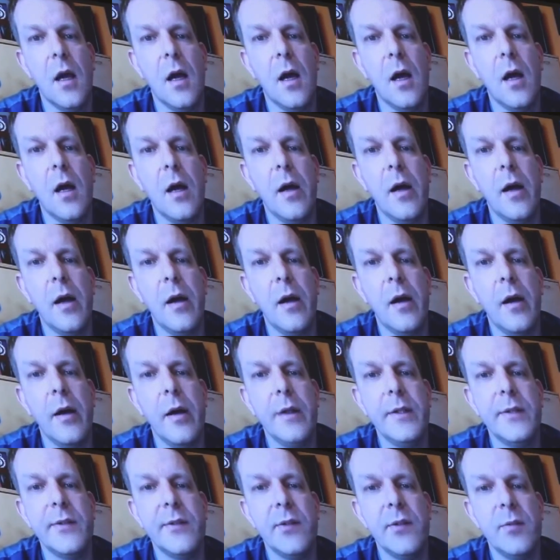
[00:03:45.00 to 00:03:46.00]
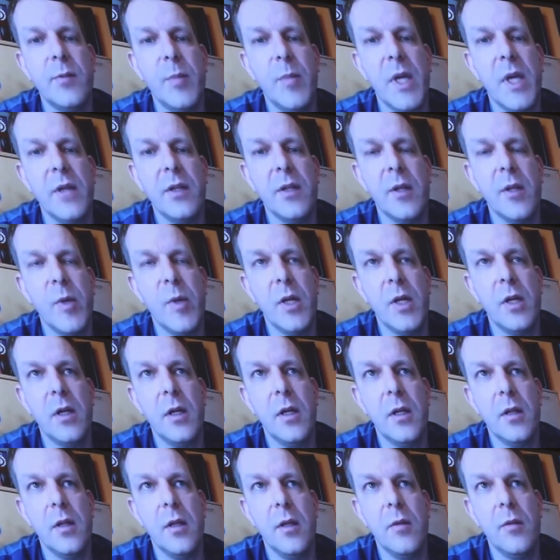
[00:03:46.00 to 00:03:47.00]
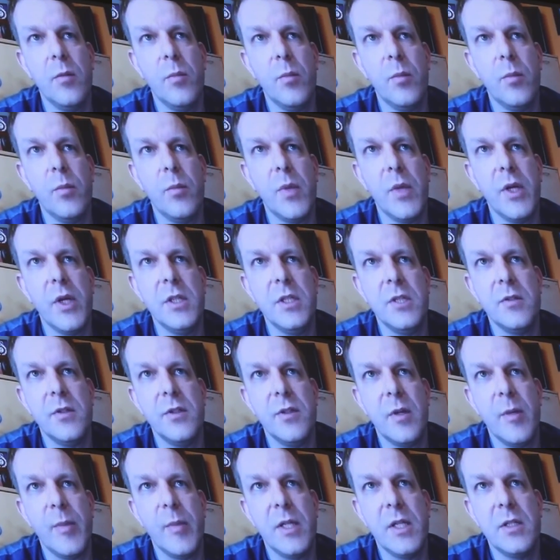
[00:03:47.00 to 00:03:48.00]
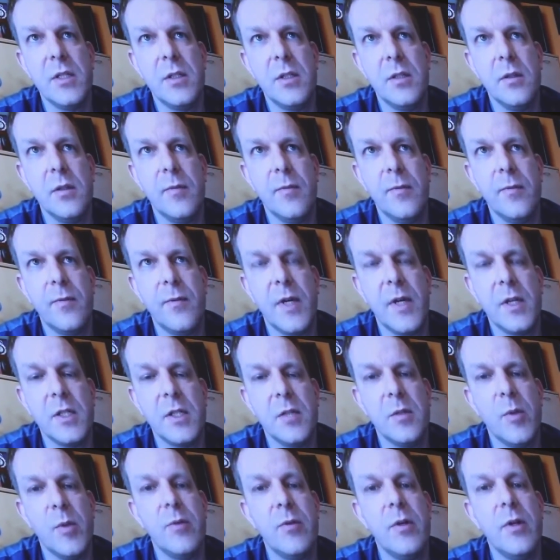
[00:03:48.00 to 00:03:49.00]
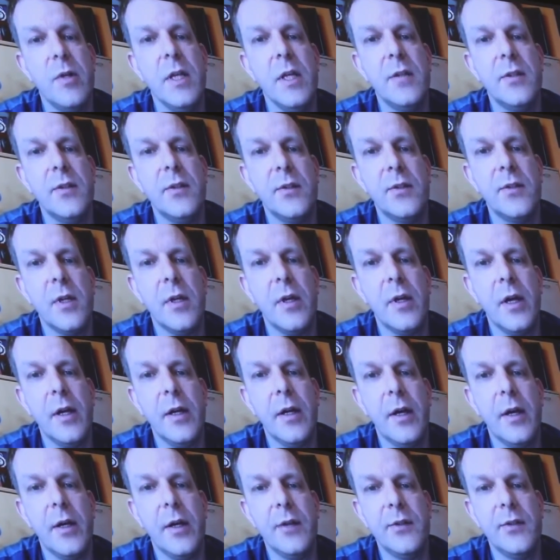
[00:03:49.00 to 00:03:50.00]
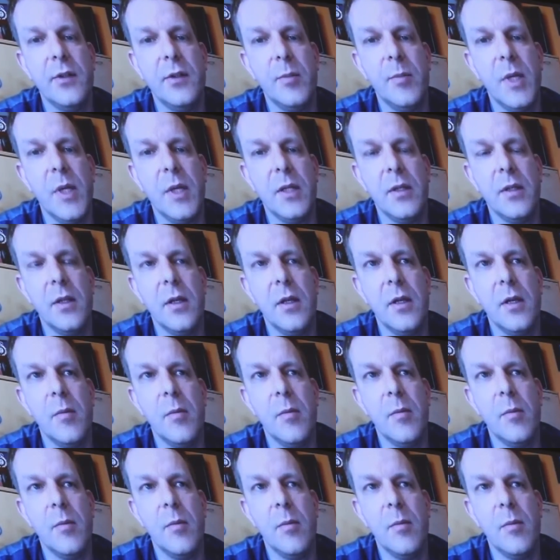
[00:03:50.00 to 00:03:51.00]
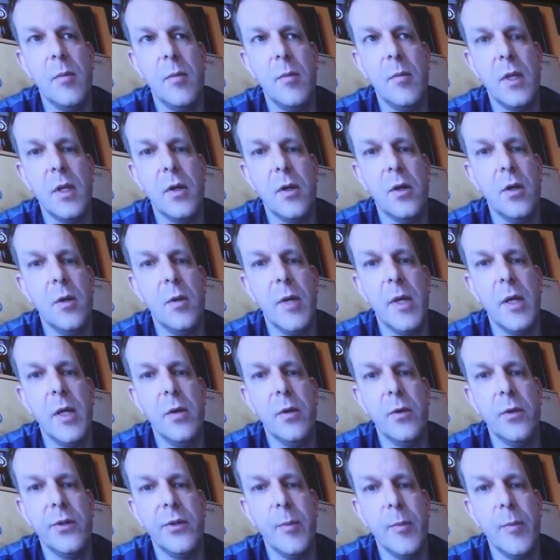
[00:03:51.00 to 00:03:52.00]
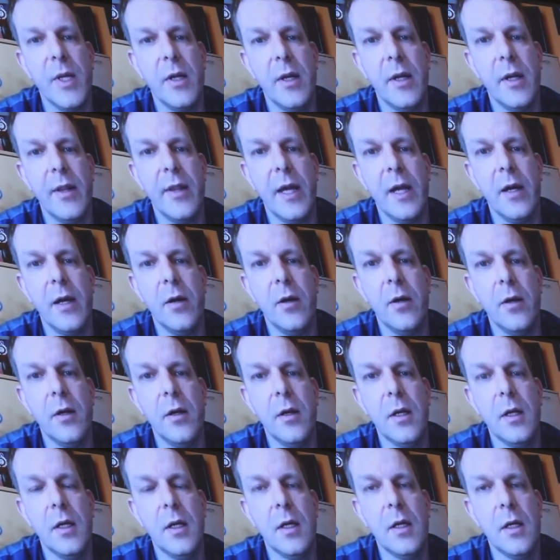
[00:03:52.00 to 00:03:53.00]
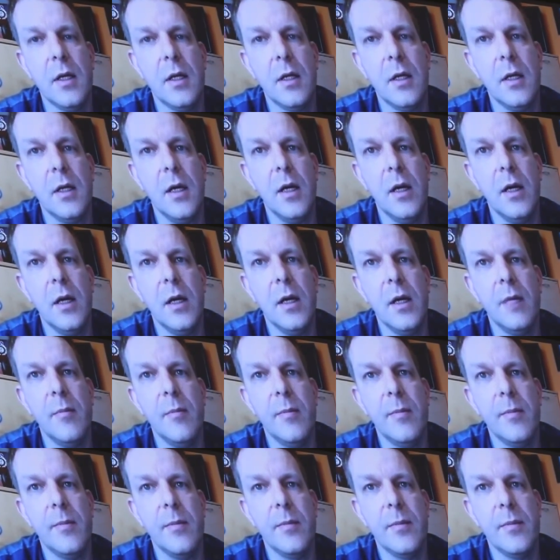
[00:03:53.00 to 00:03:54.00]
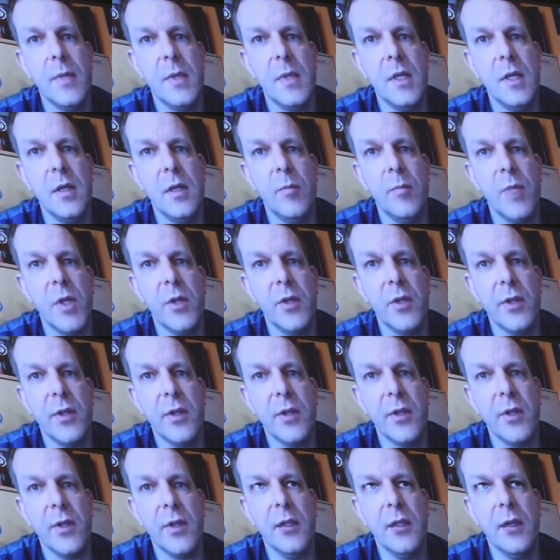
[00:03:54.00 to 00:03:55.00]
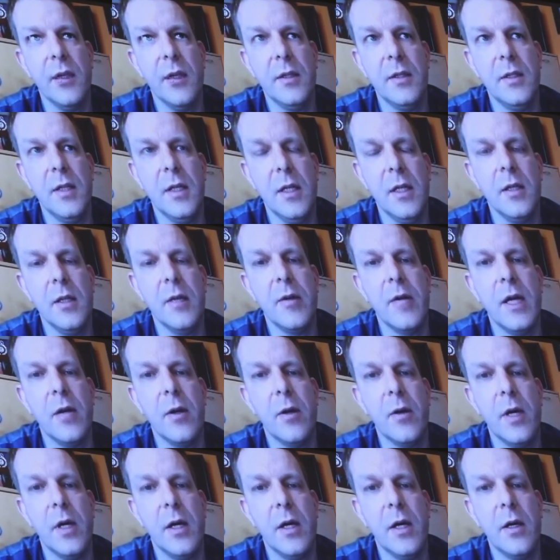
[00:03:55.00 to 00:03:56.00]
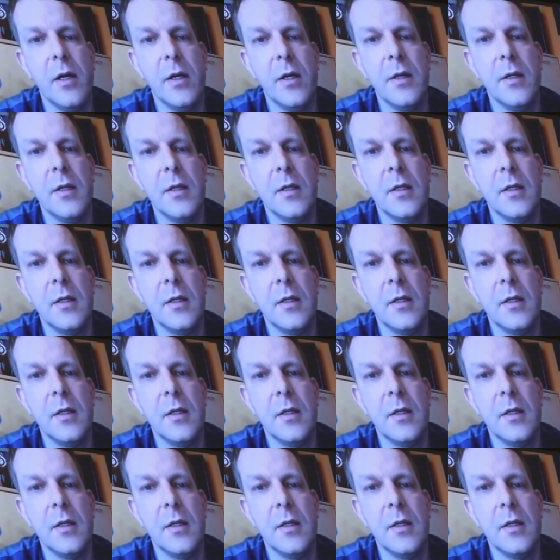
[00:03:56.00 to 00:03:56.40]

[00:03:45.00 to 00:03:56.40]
I suspect. I mean, my injuries, I managed to fracture my wrist, so I suspect maybe a collarbone or something like that. Mm-hmm. Because I did hit the ground quite hard.